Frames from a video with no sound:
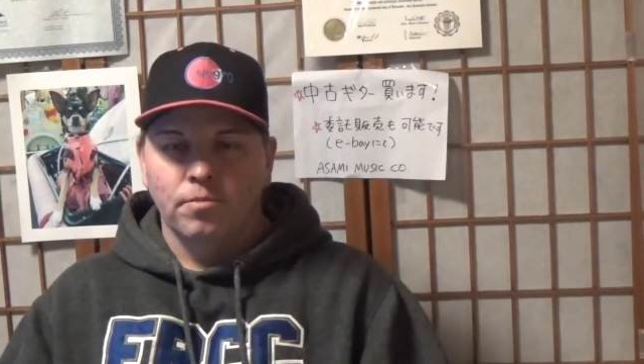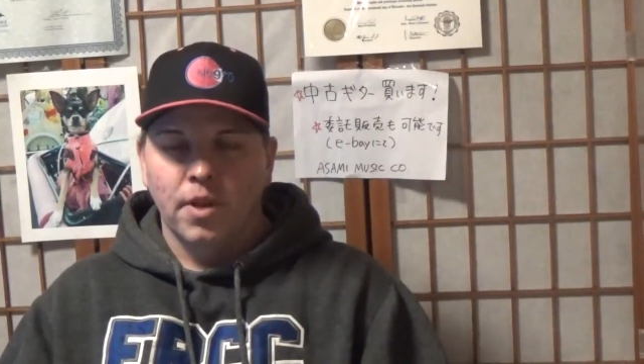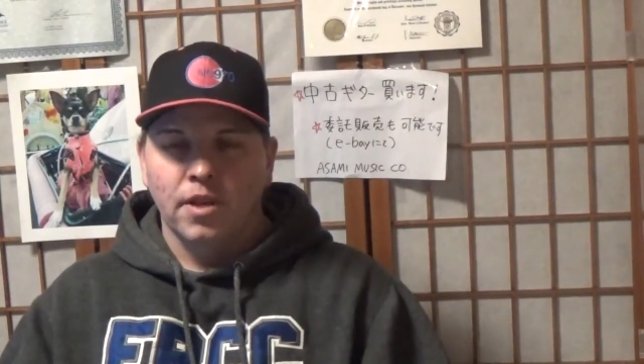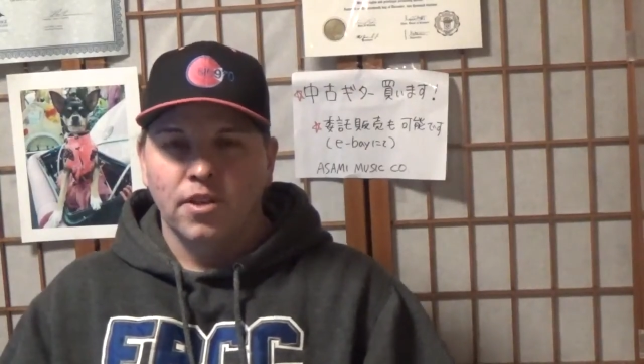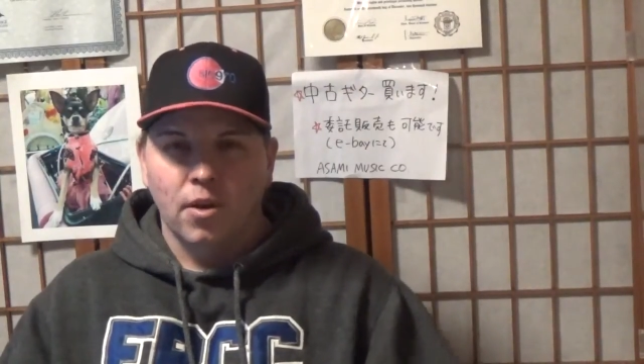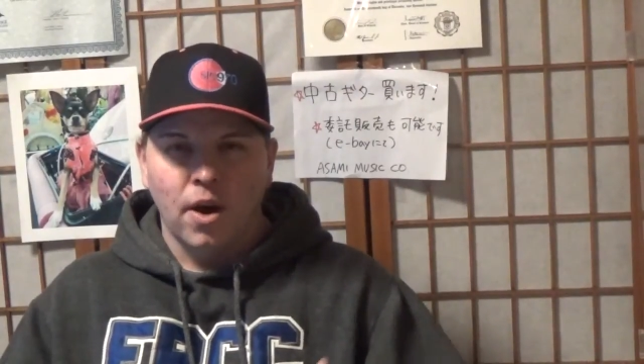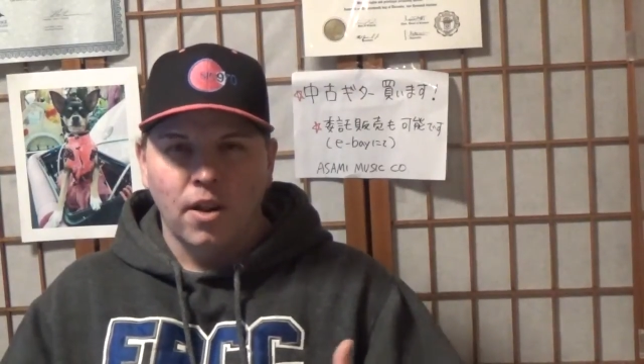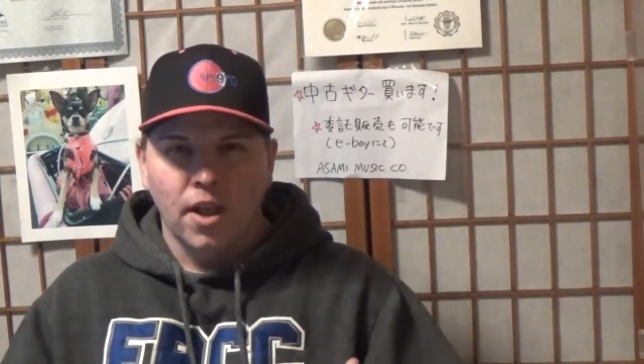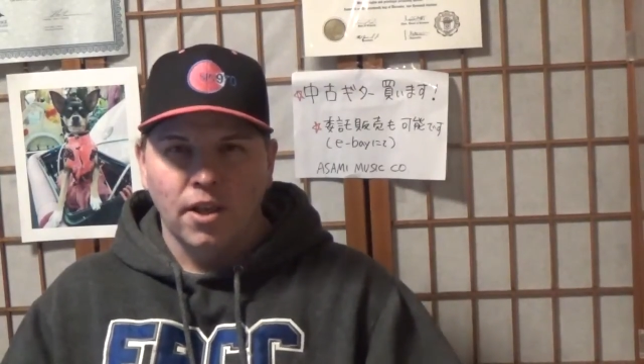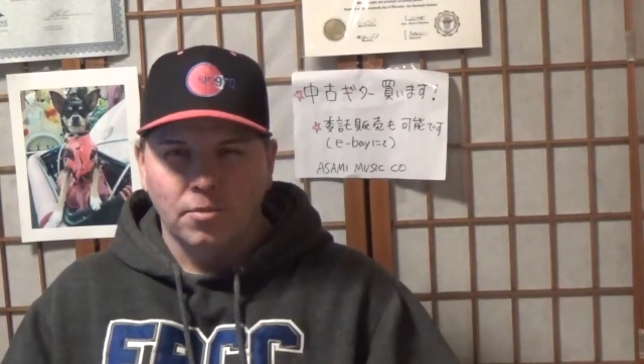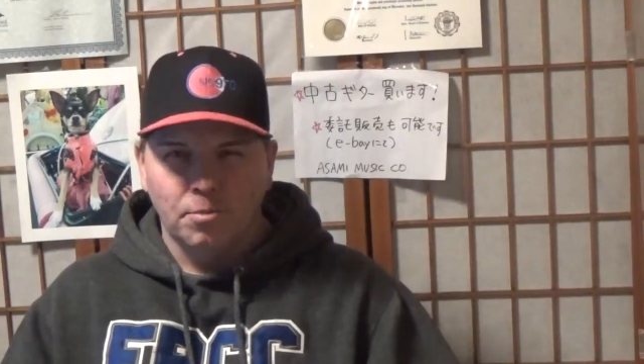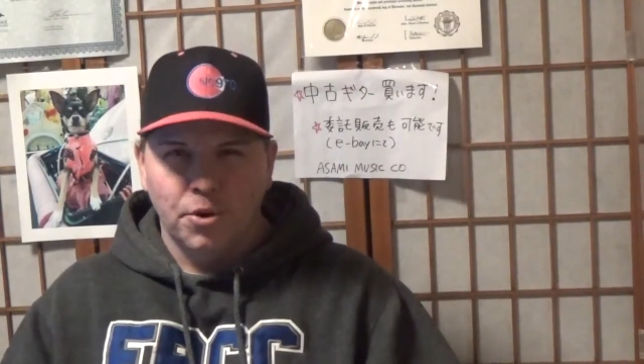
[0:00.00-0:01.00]
That's how I
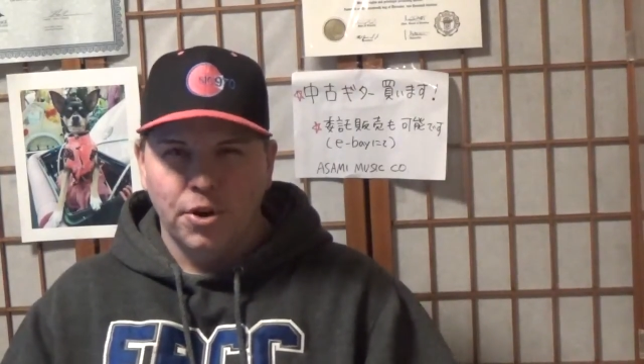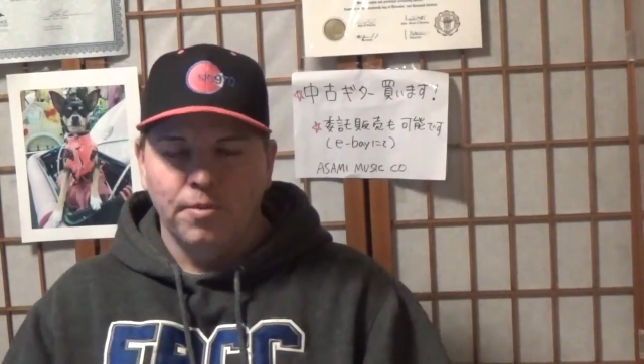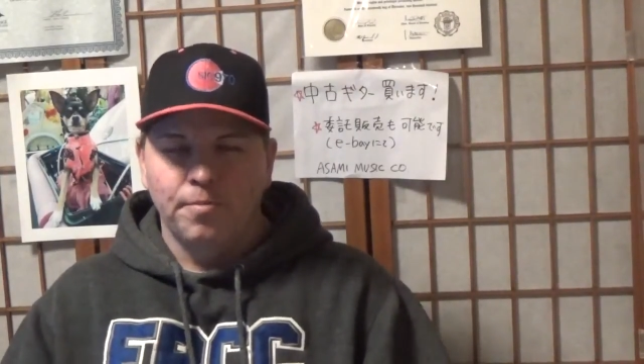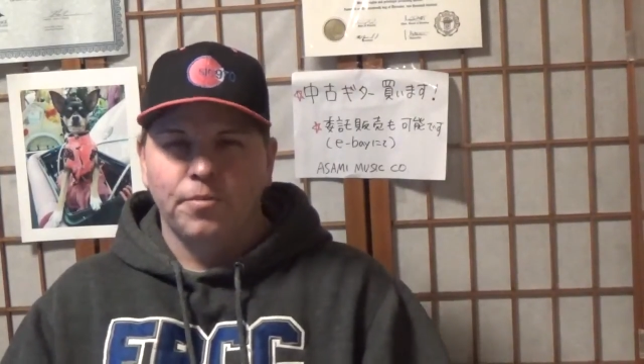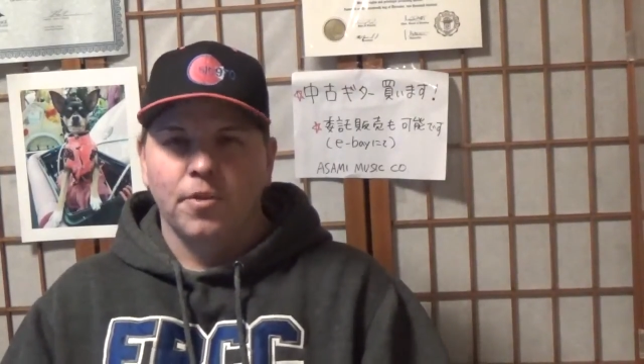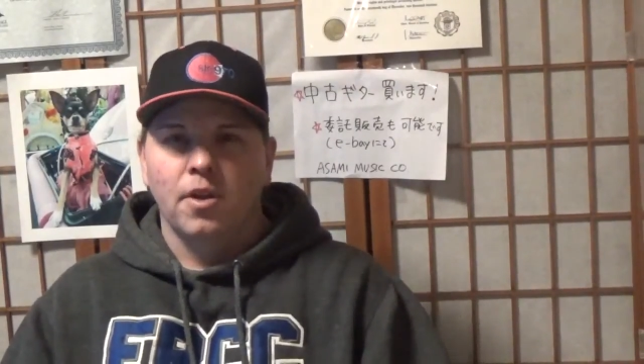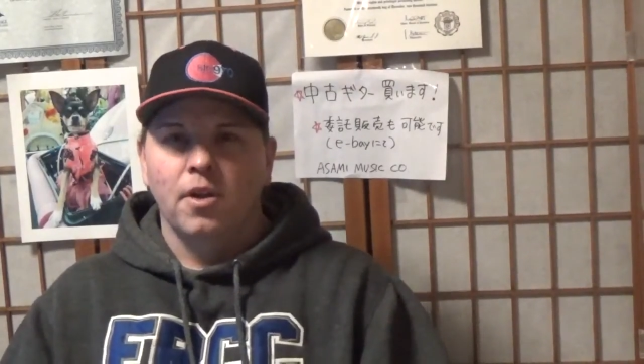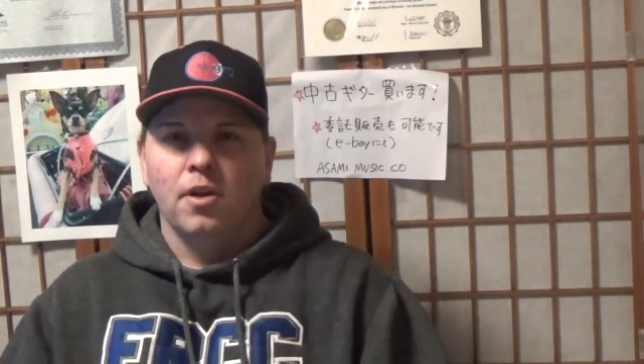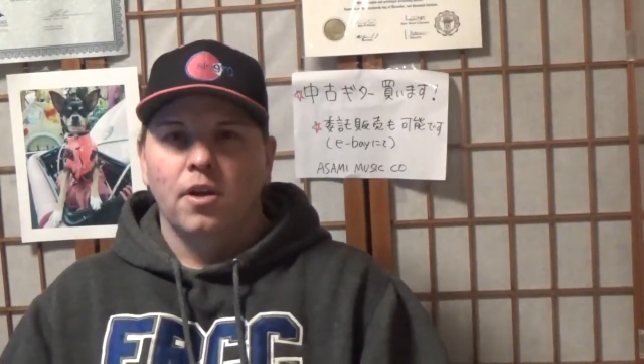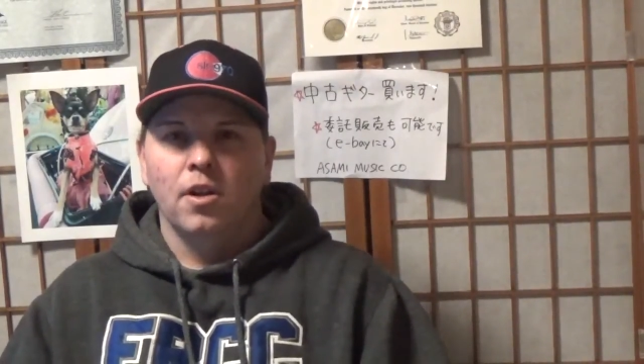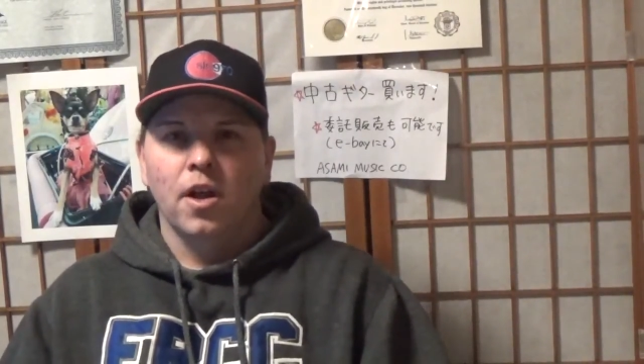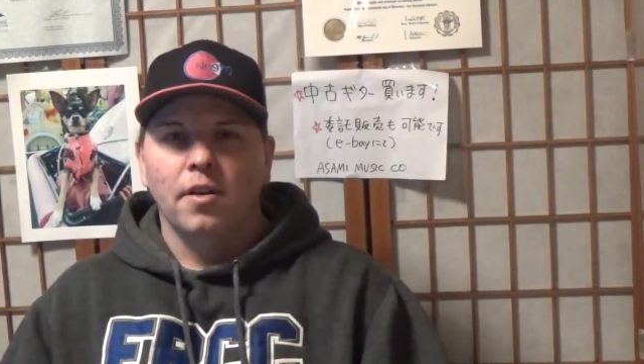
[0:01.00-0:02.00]
like to put it.
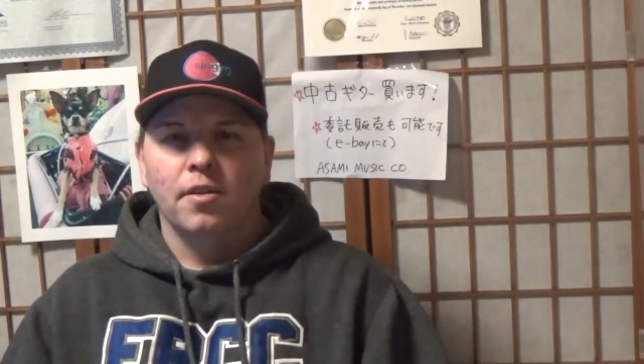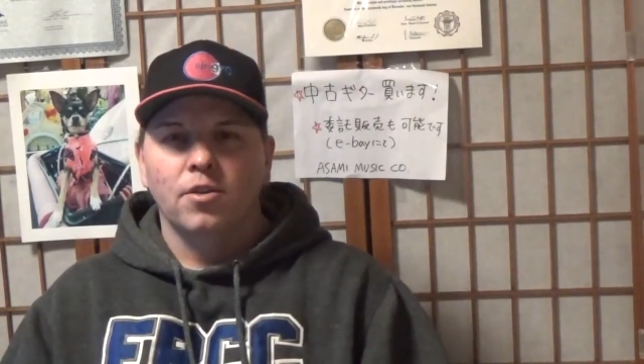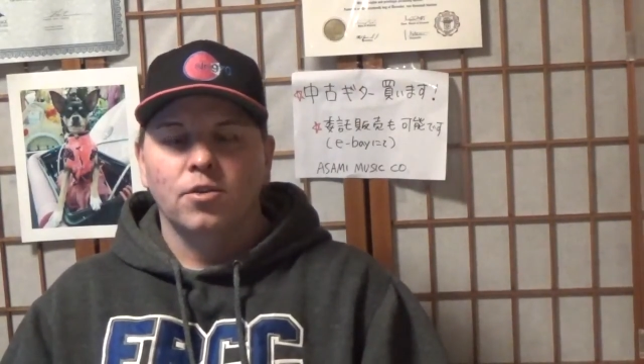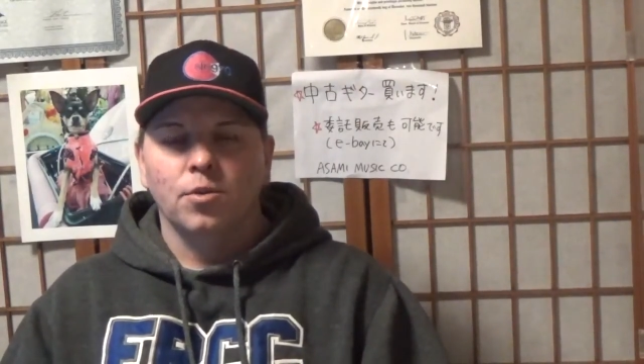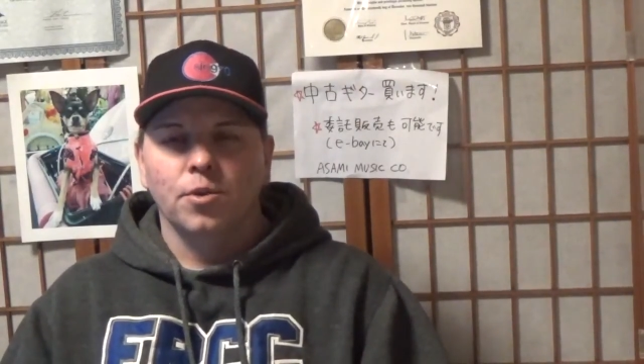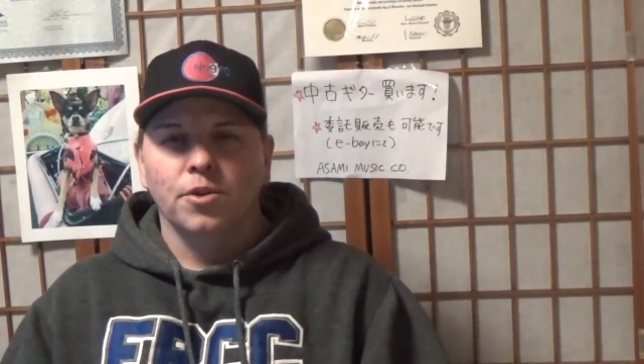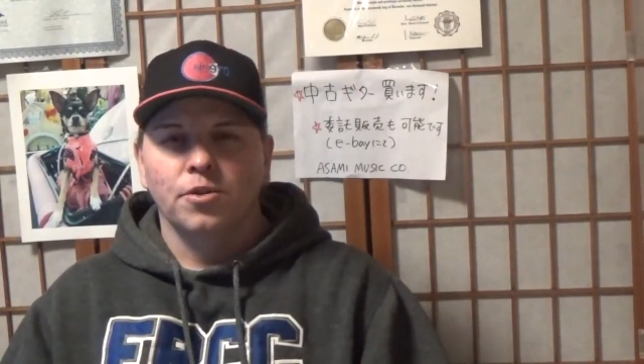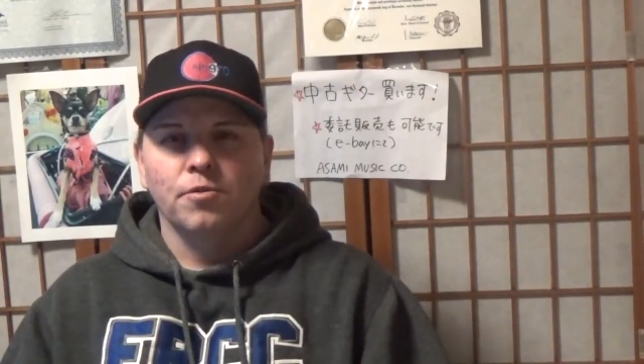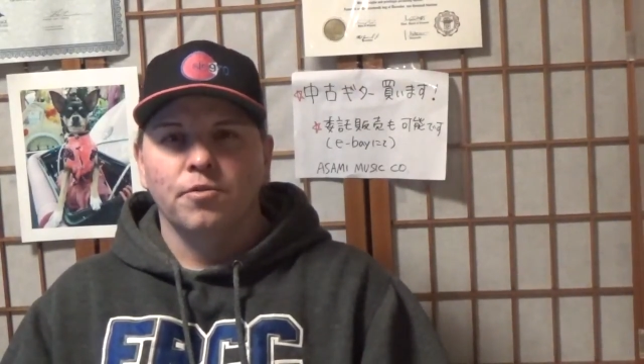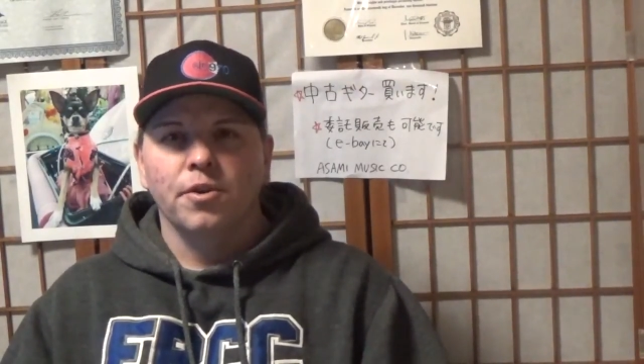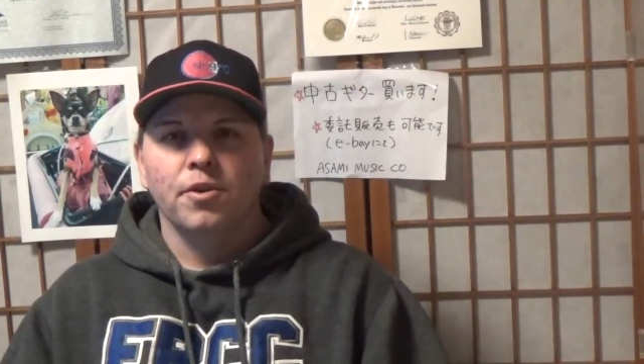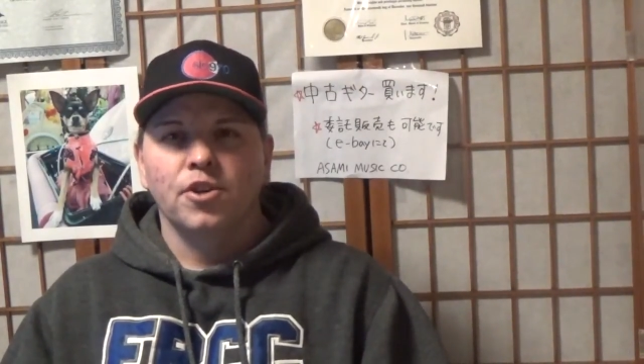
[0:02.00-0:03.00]
A lot of these stories are
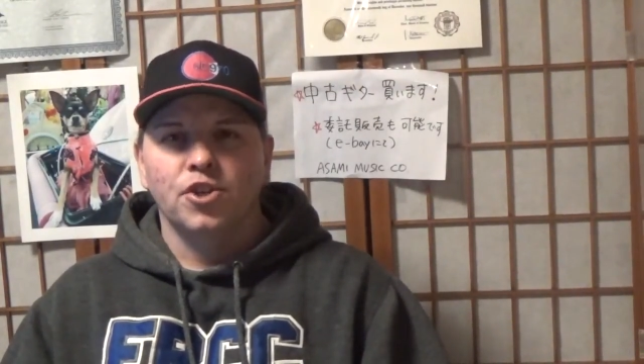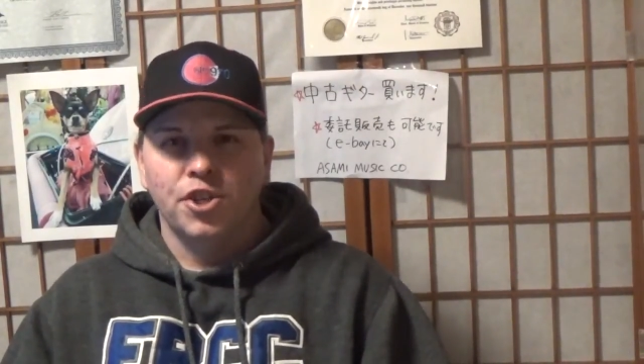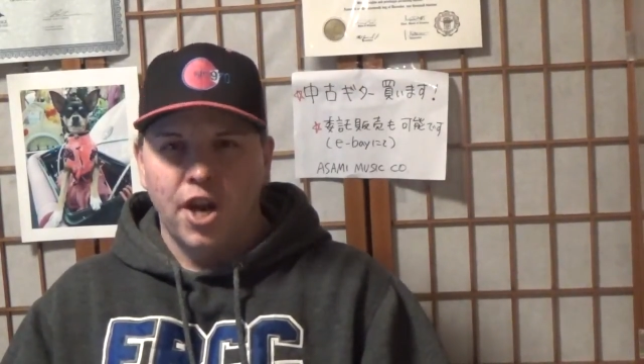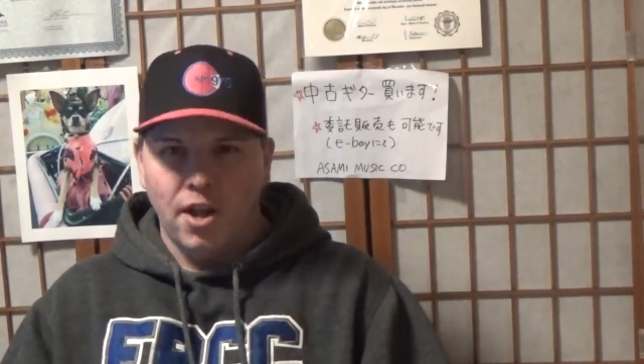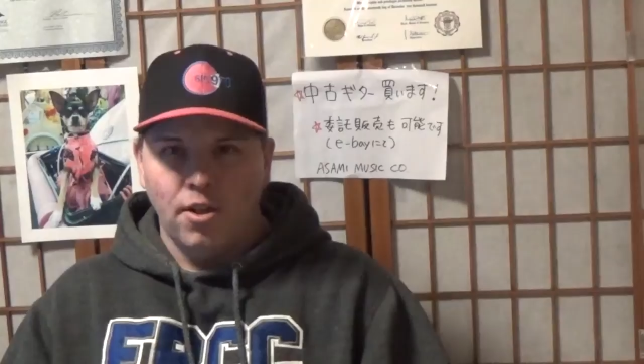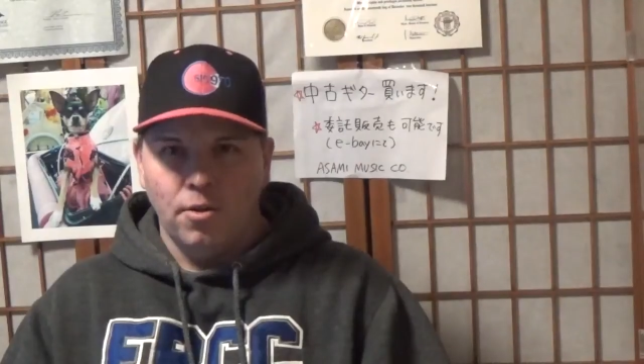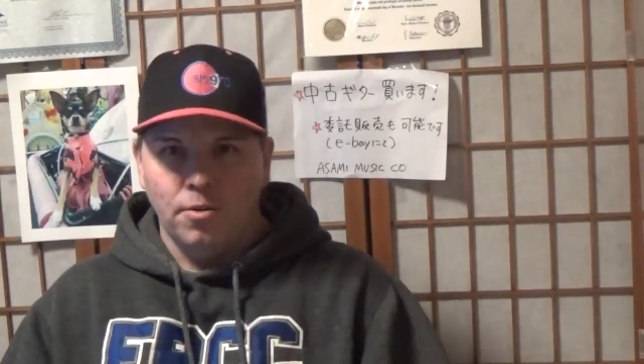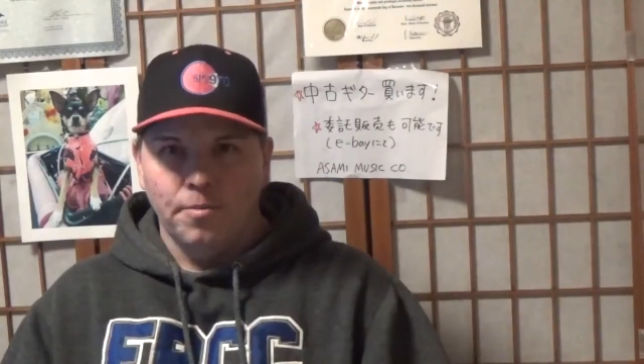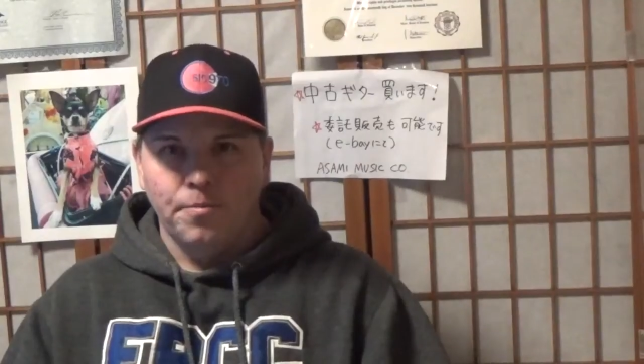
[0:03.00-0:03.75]
very shallow,